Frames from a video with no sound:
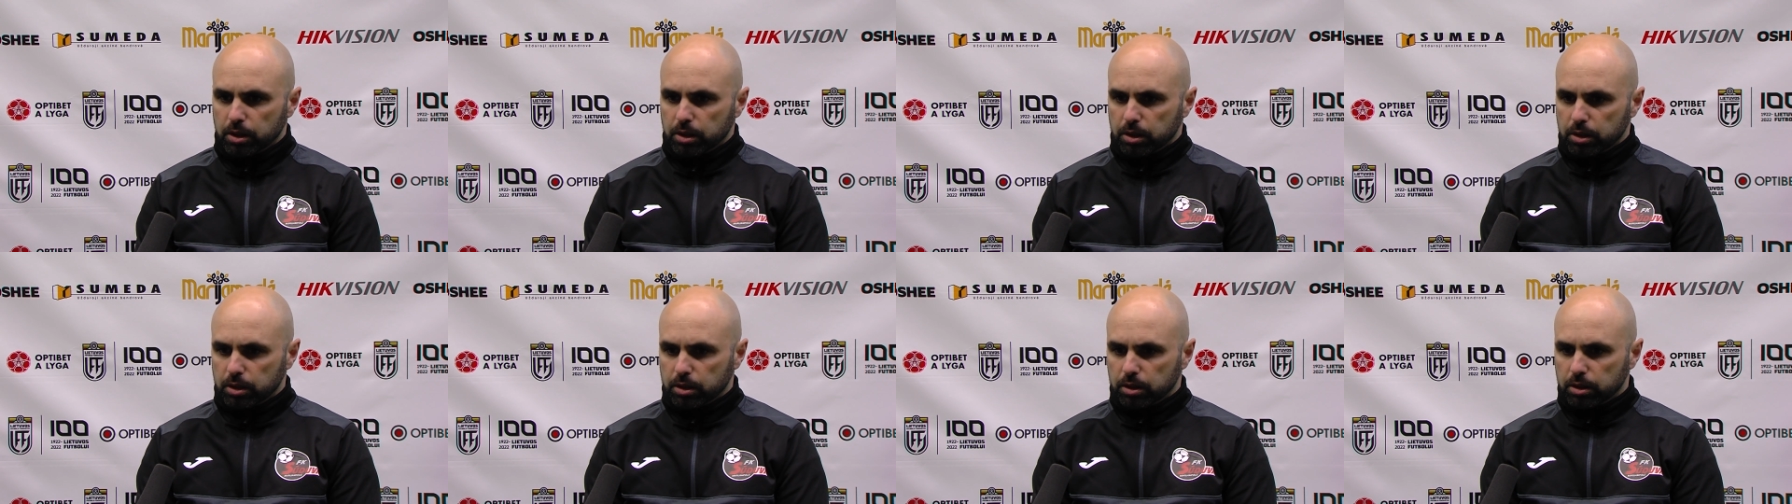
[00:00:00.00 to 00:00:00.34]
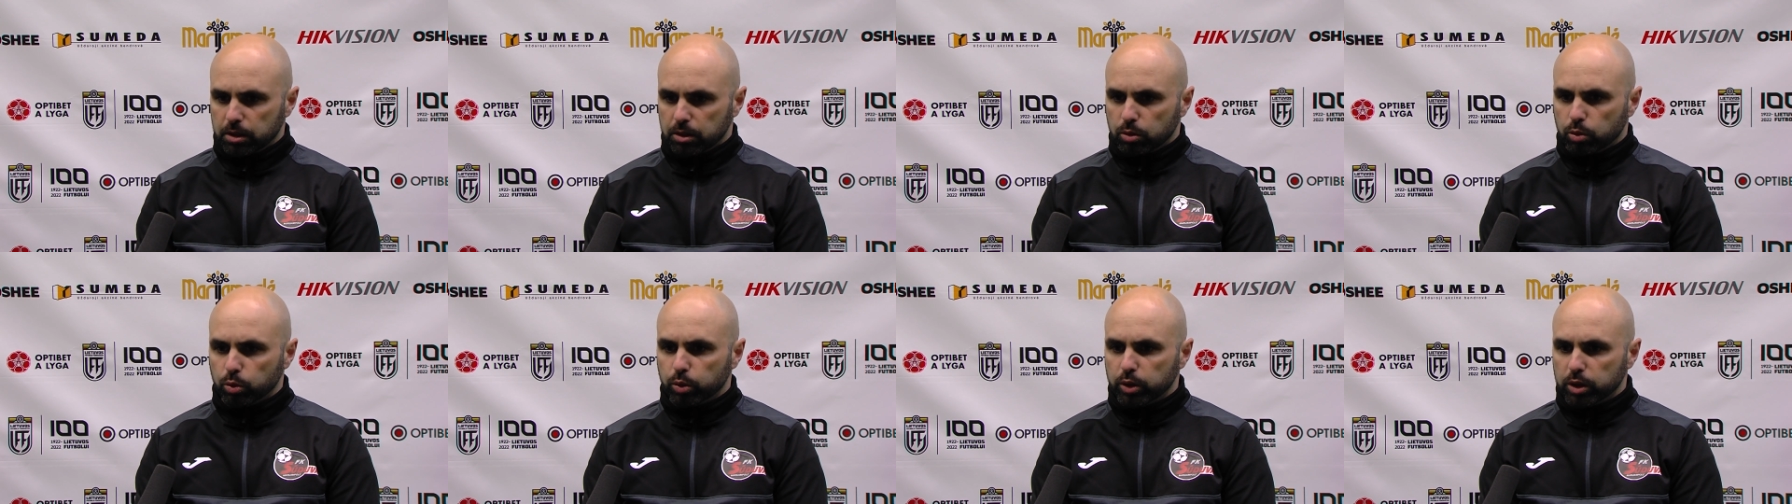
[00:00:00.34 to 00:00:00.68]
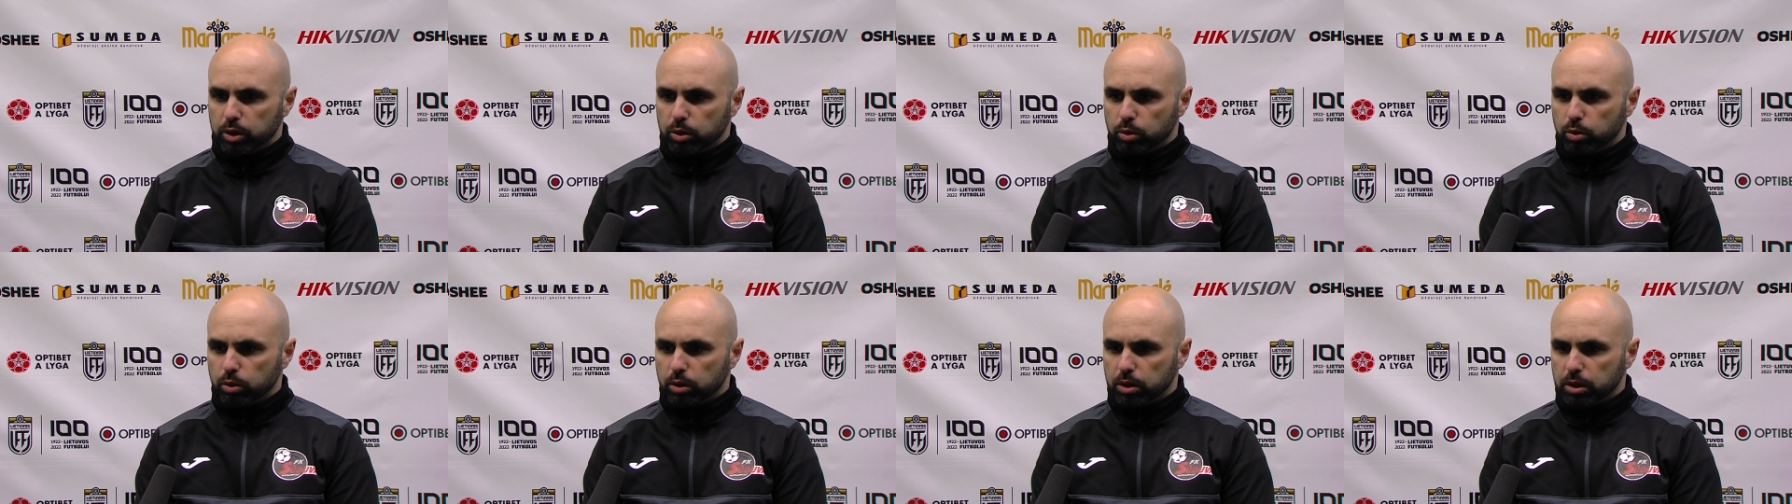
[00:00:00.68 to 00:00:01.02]
Uh,
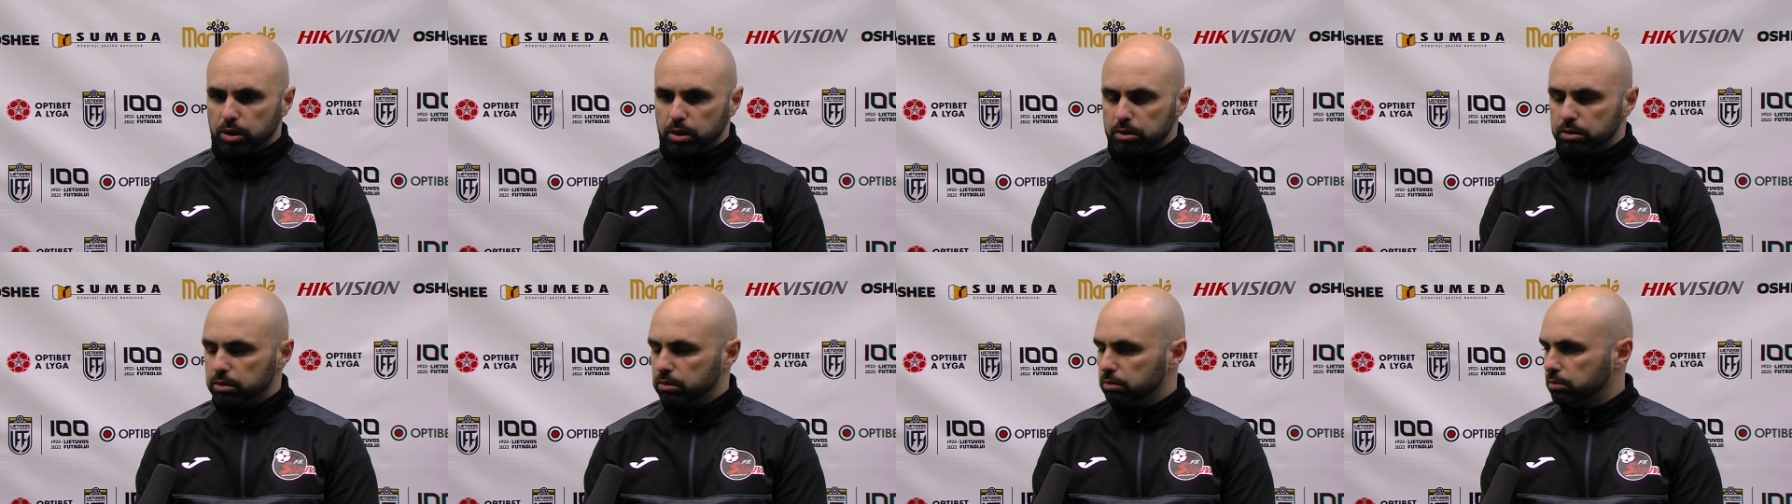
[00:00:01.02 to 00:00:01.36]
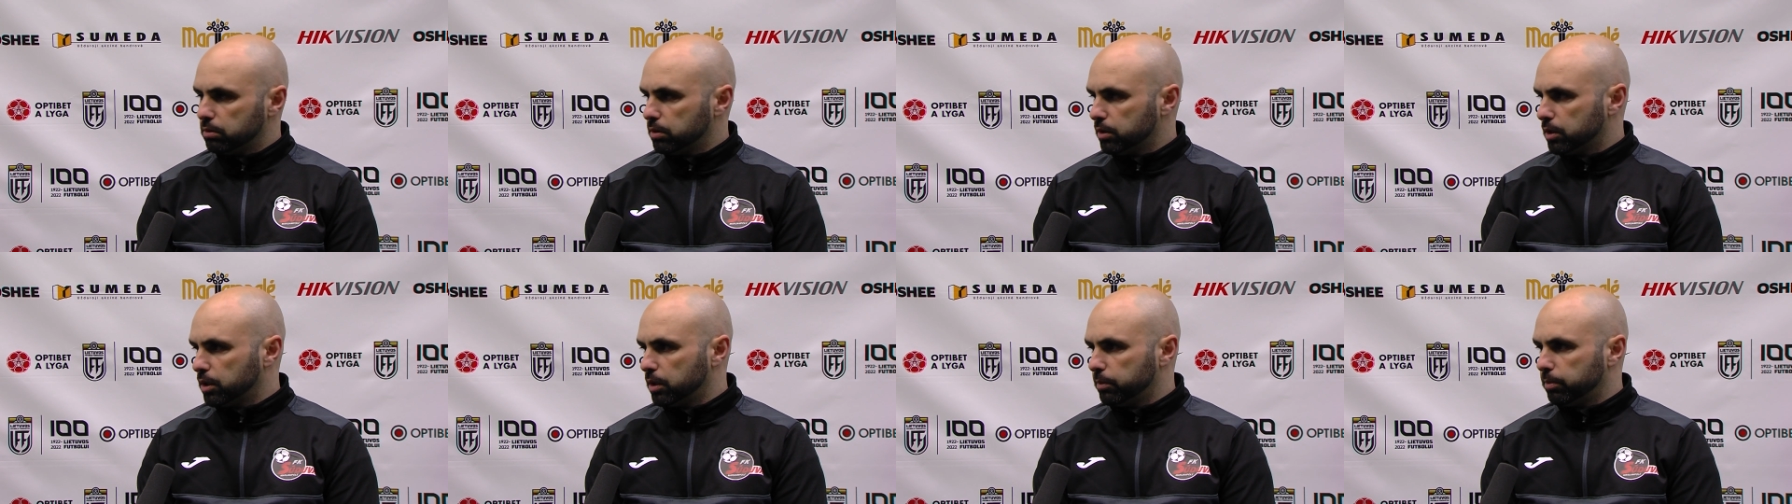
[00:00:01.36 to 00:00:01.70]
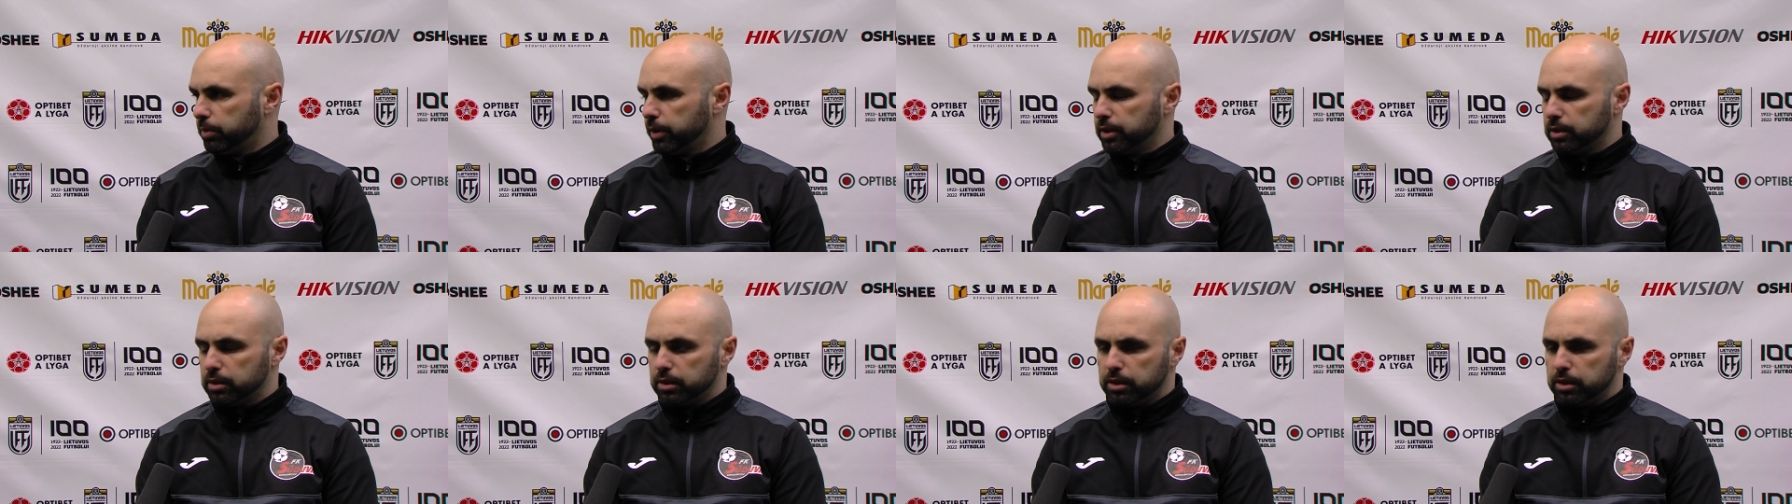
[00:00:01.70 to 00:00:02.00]
we were the, be